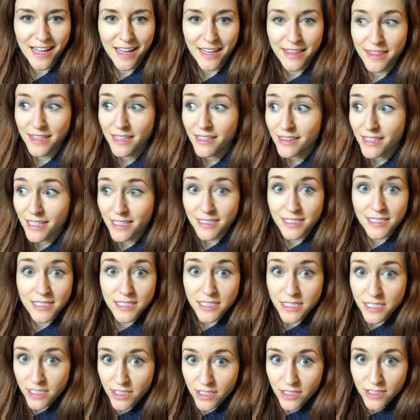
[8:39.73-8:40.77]
I think they
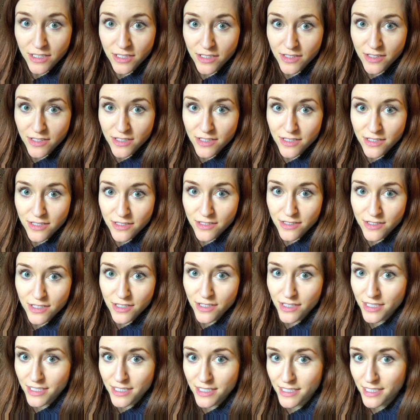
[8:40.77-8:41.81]
still,
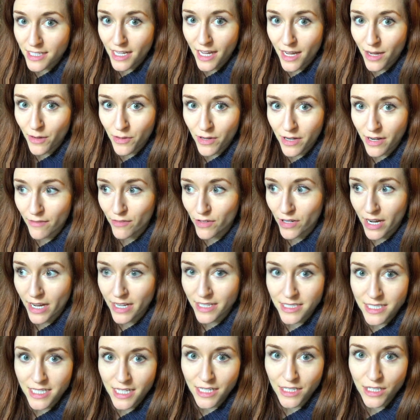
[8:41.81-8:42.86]
to this day, whatever,
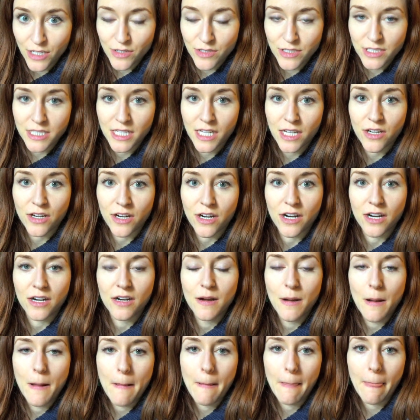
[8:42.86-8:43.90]
18 years later,
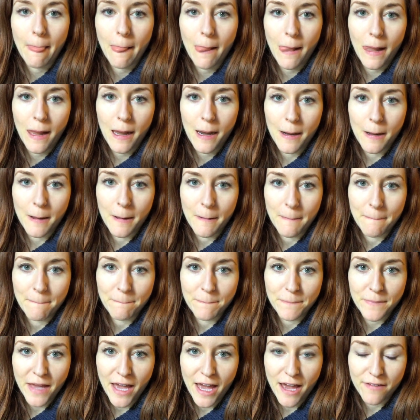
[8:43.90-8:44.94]

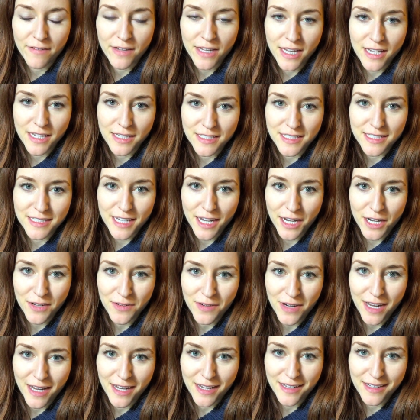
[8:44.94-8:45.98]
have kids
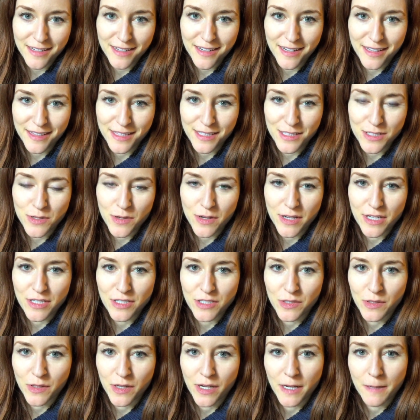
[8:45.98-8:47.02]
decorate at the Toy and
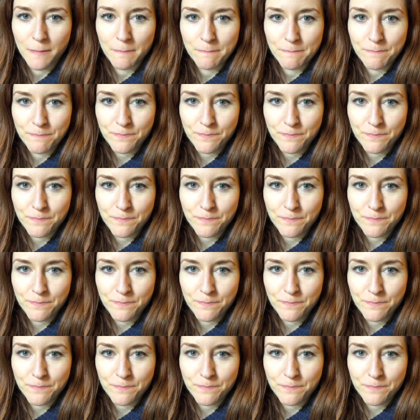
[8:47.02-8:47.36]
Joy.